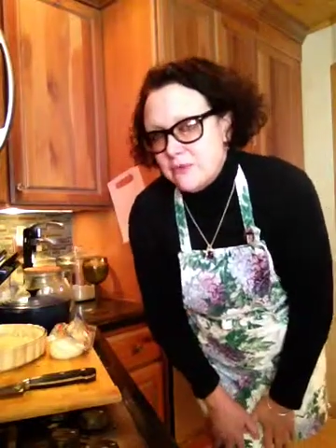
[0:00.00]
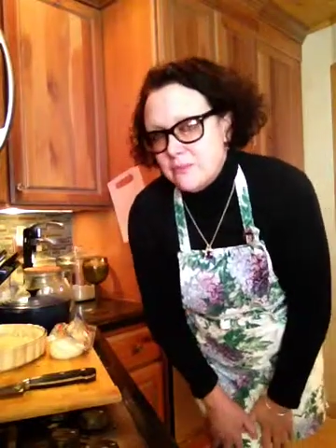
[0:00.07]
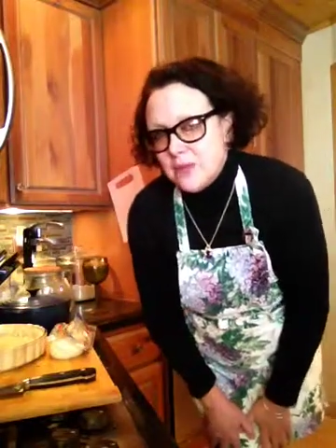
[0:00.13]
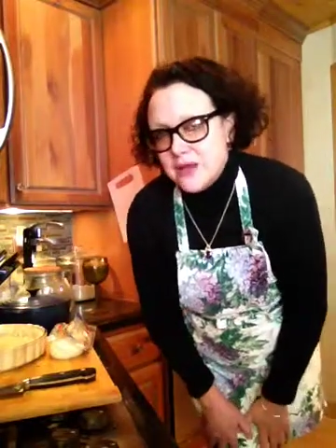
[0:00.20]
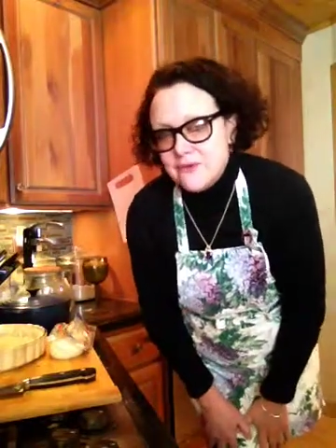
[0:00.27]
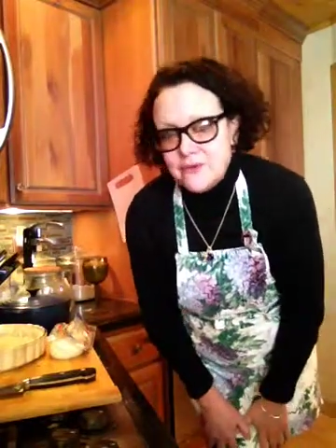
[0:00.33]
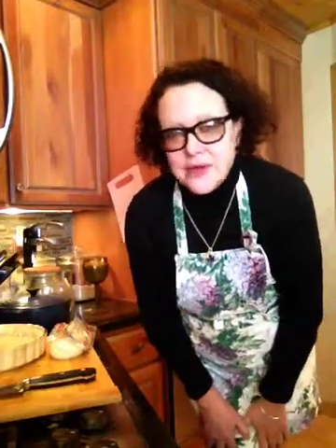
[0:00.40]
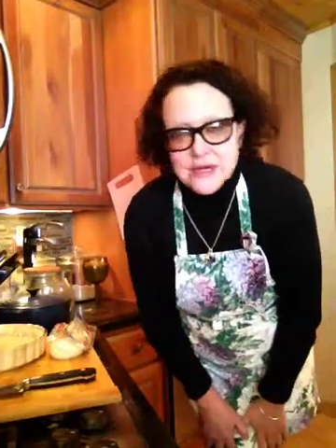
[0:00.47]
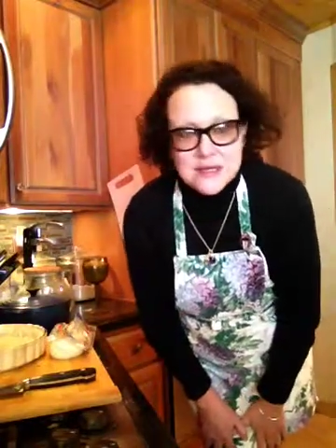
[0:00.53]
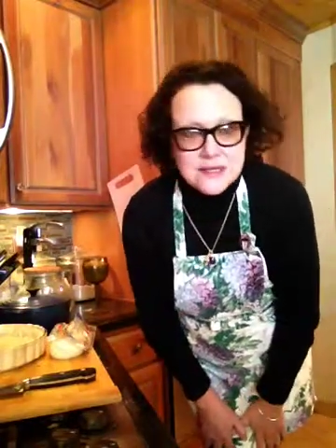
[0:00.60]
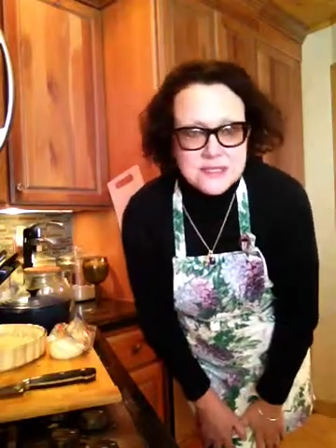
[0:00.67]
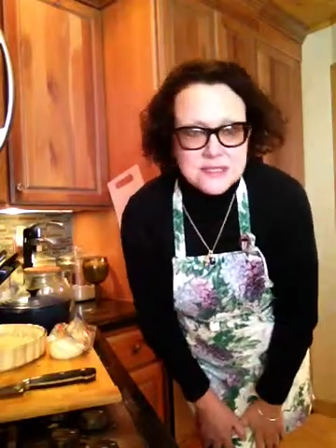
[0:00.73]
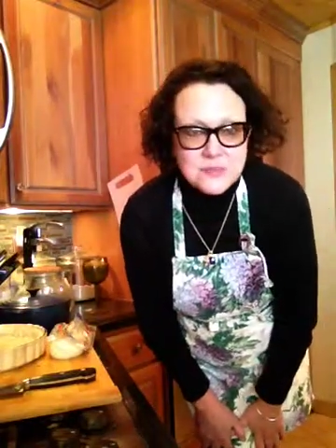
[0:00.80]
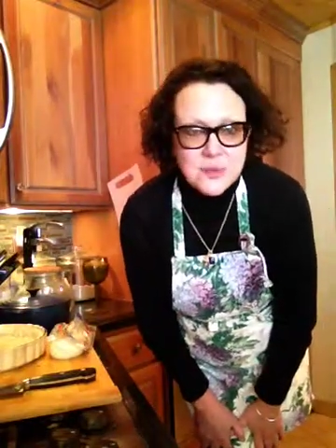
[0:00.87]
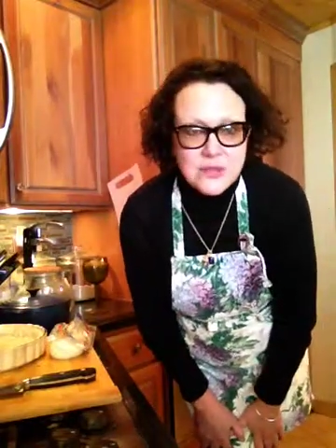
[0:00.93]
for my friend
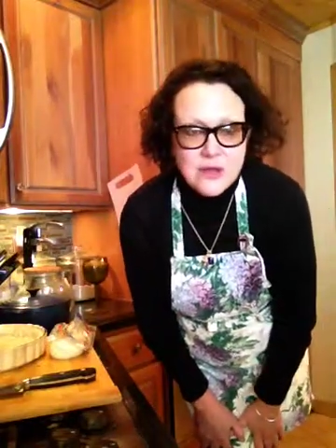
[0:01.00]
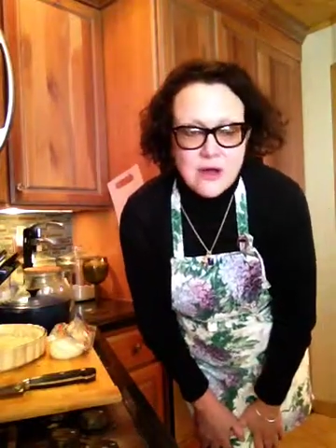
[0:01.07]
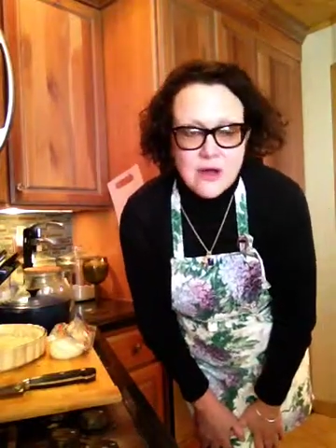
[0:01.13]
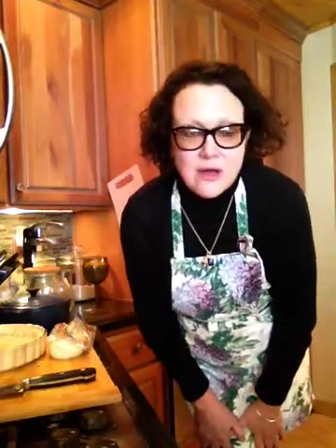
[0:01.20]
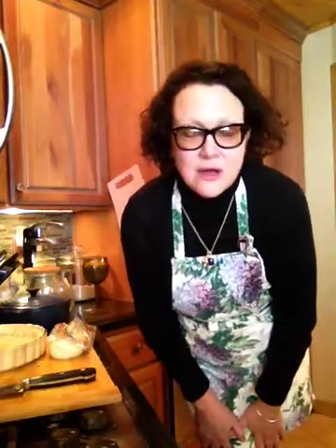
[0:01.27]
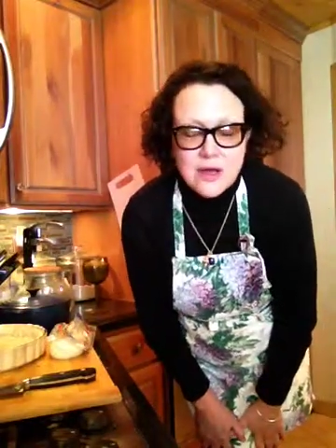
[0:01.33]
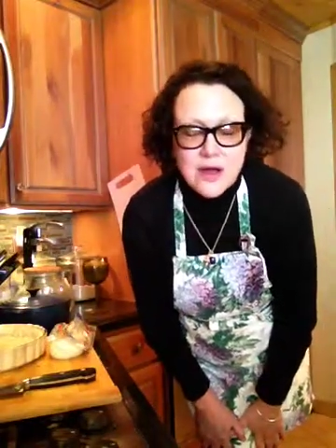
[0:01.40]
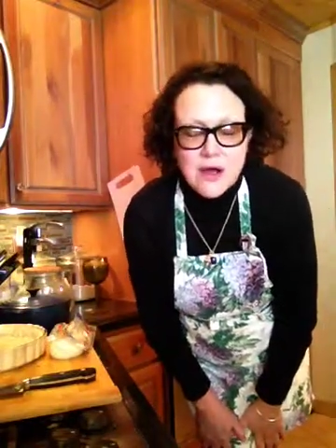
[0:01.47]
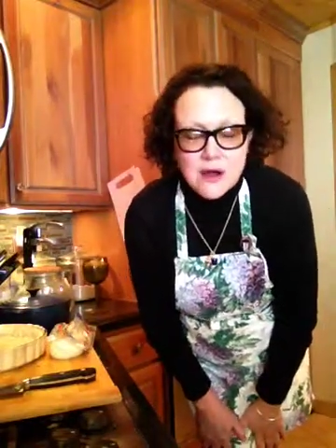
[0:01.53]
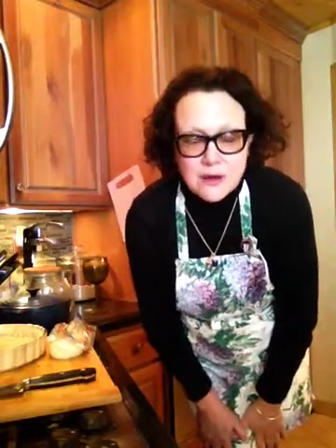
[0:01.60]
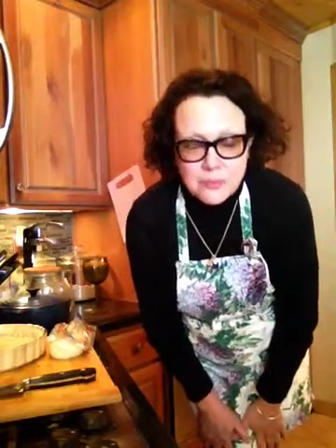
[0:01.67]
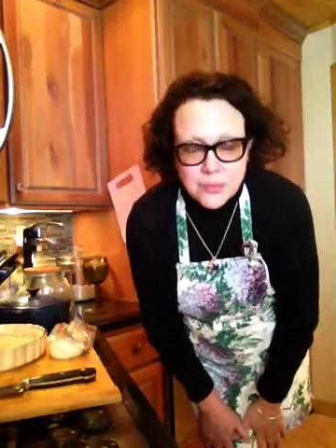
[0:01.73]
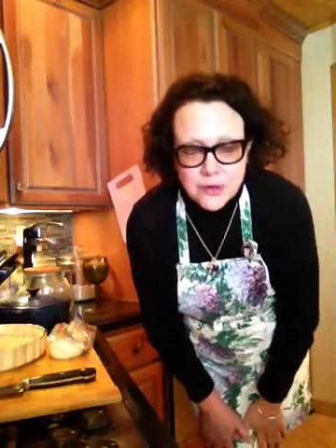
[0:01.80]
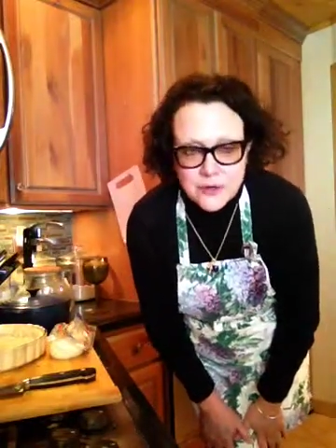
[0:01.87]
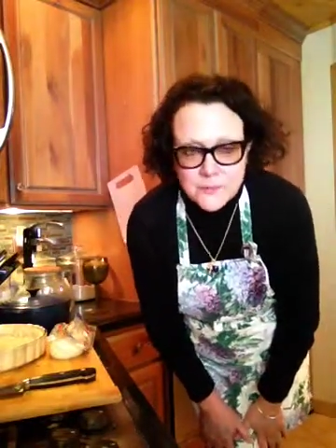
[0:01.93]
Elizabeth
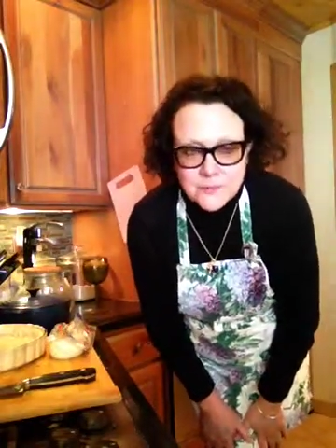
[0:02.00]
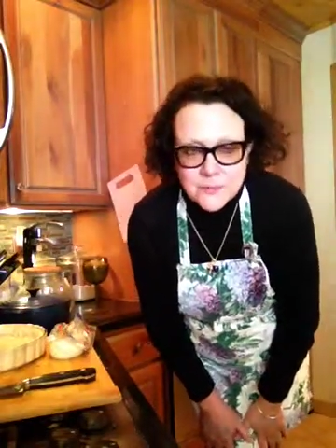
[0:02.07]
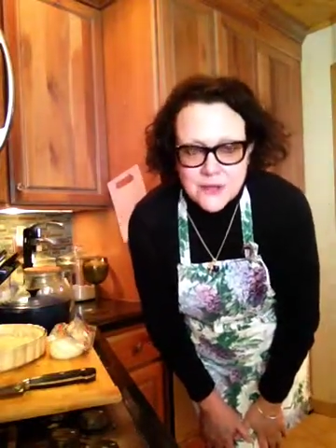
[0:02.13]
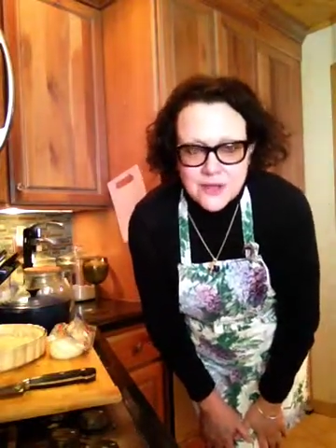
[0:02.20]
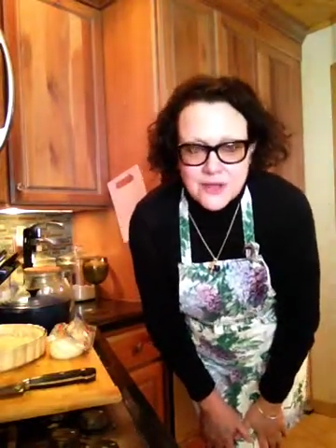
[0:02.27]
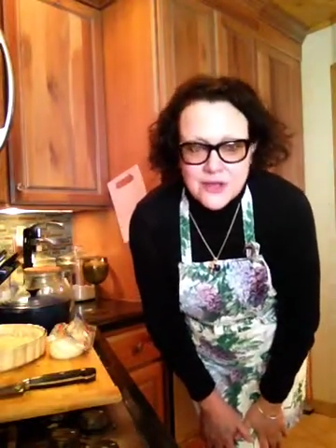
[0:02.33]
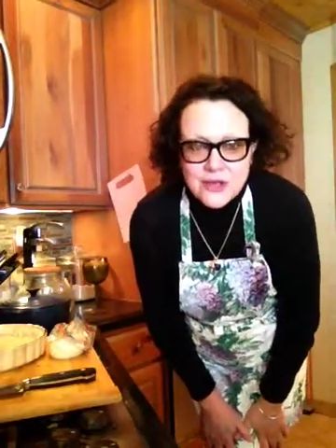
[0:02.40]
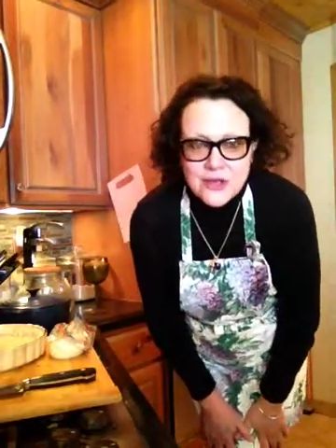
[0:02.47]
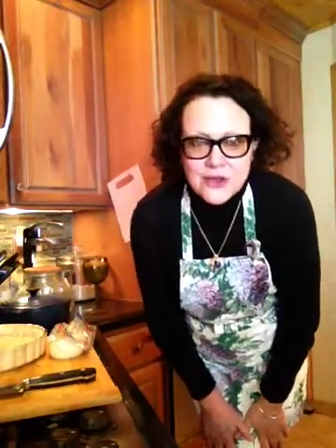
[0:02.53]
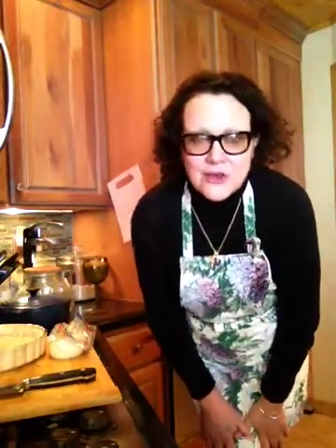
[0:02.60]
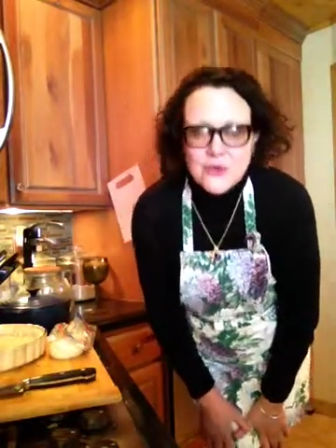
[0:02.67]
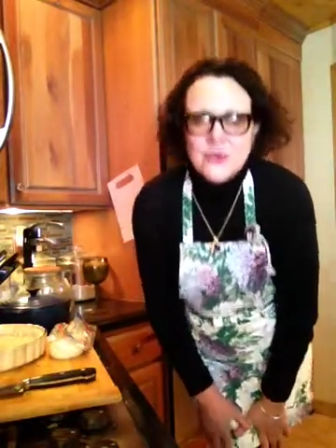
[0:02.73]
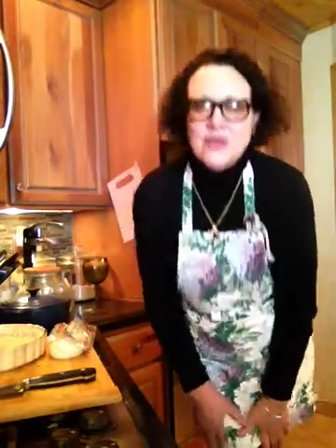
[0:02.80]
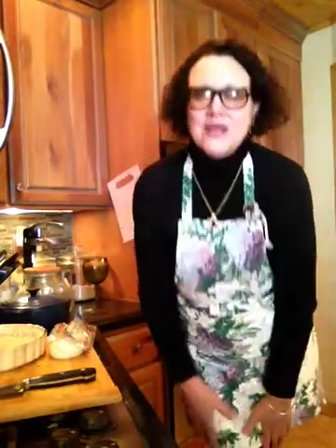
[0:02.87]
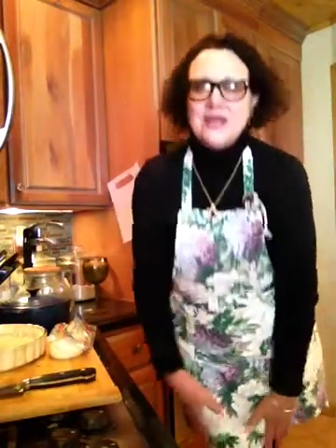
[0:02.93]
Harper,
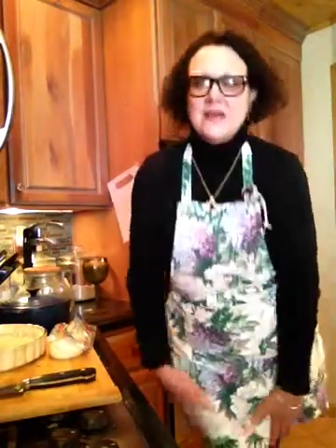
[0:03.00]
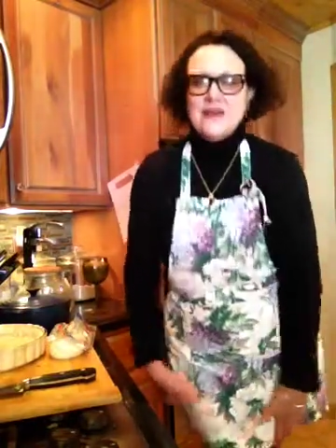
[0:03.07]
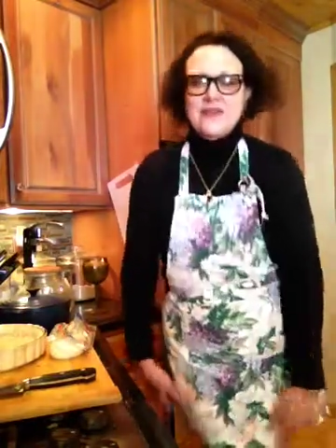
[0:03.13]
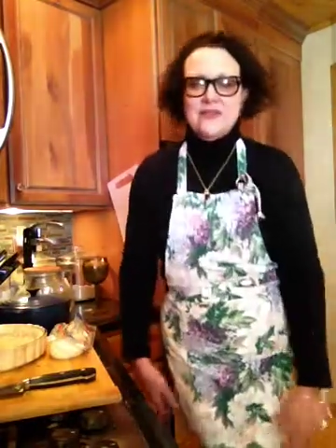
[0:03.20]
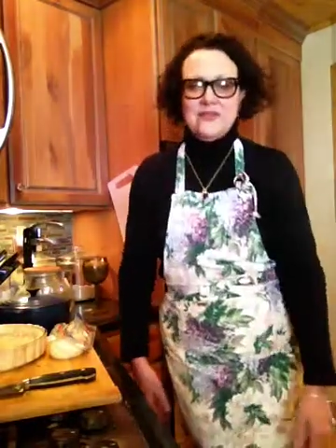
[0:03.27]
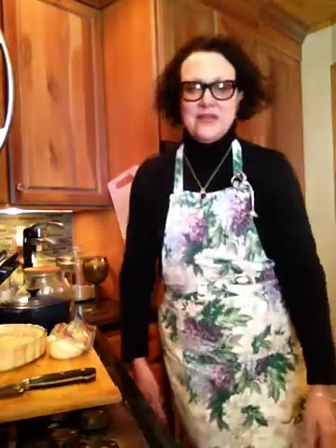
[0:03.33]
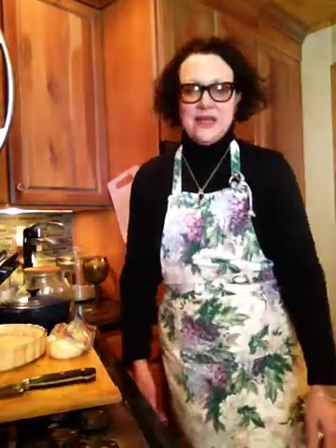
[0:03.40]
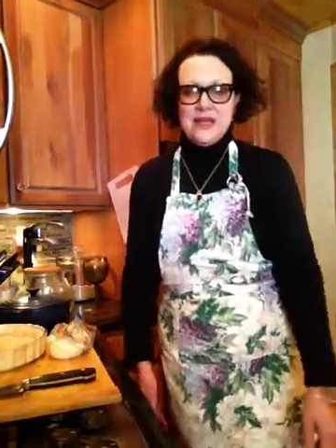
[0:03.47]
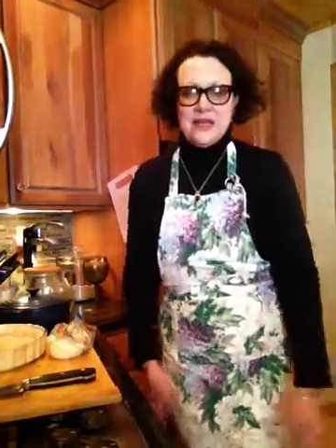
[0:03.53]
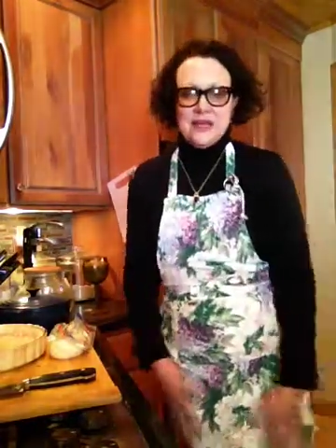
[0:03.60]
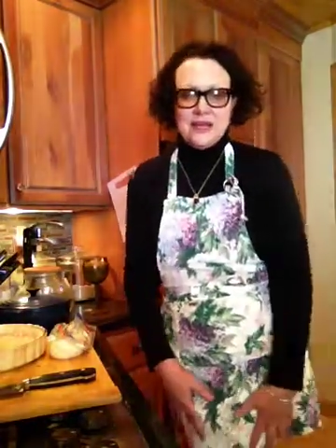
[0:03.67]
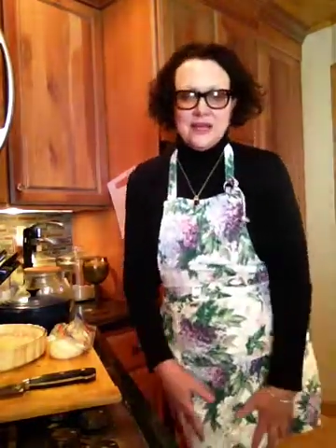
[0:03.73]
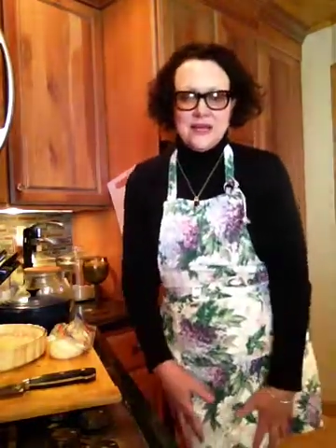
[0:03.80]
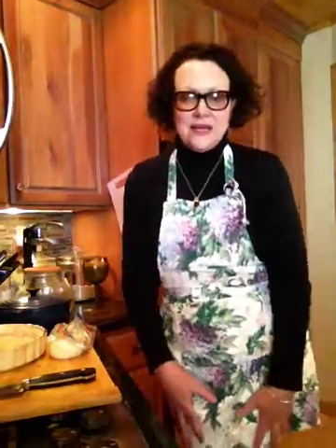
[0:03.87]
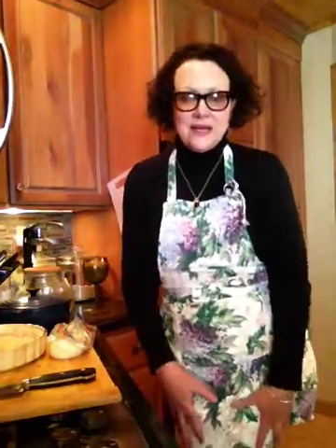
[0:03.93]
who is
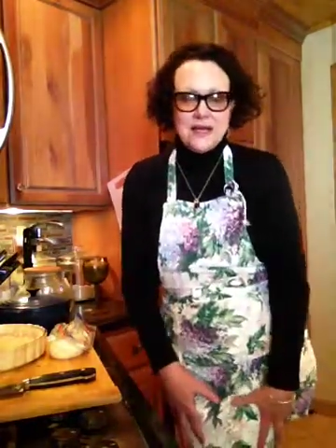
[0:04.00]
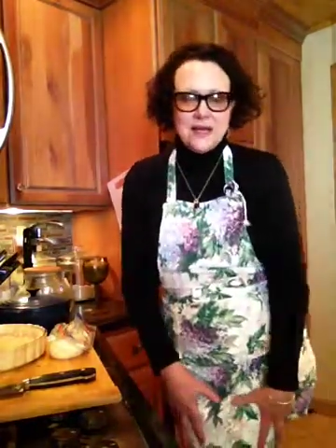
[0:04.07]
in